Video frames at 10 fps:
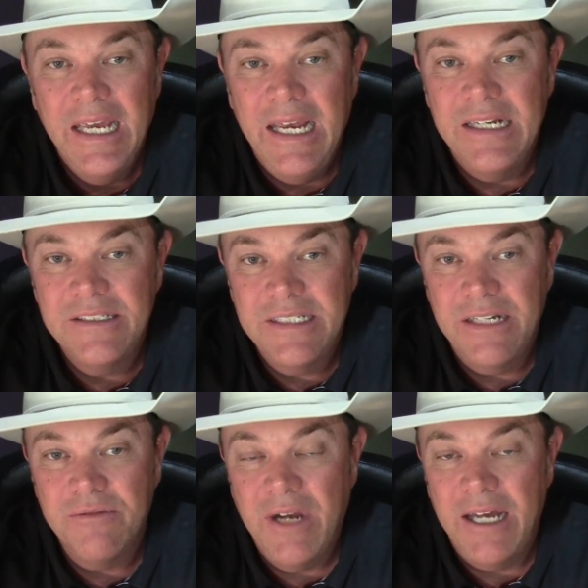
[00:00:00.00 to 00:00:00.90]
and
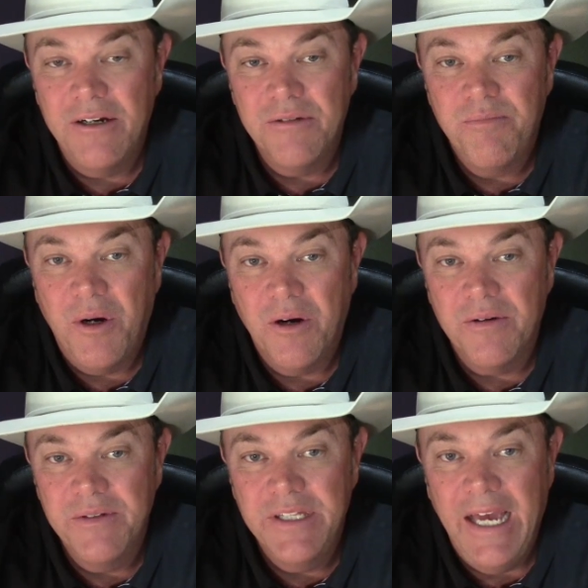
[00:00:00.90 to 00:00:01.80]
sitting right on
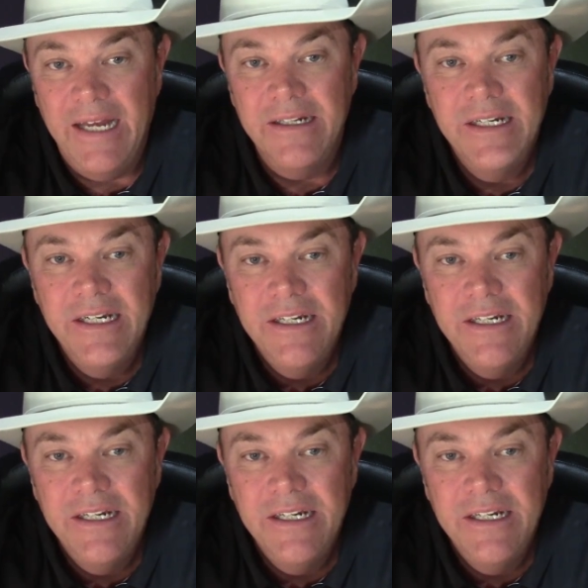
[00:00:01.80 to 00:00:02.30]
par with that.